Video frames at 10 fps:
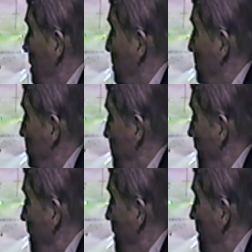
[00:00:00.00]
from
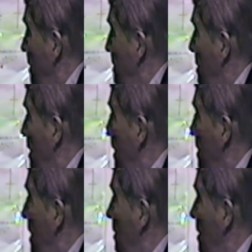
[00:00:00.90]
being there, I
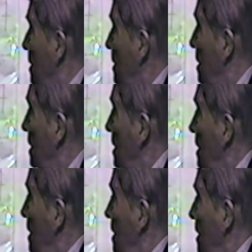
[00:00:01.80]
doubt it.
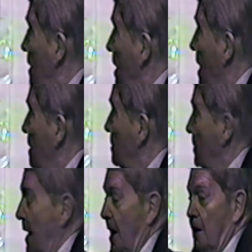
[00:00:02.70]
Then out of
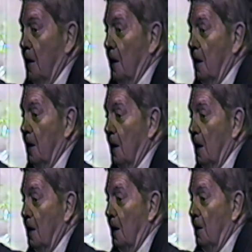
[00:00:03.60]
that,
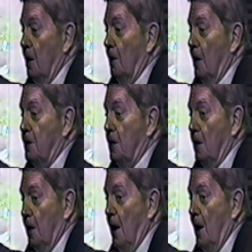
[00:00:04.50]
another interesting
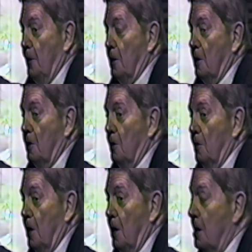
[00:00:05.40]
thing happened, and you
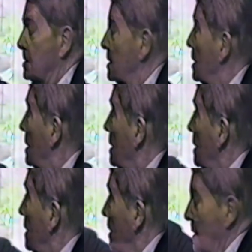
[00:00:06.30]
read this.
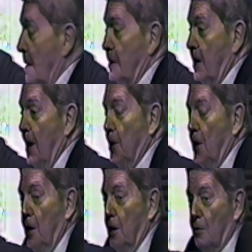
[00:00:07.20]
The
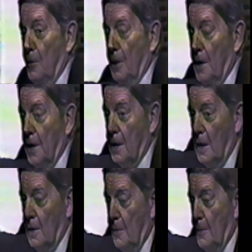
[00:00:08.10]
Japanese were building another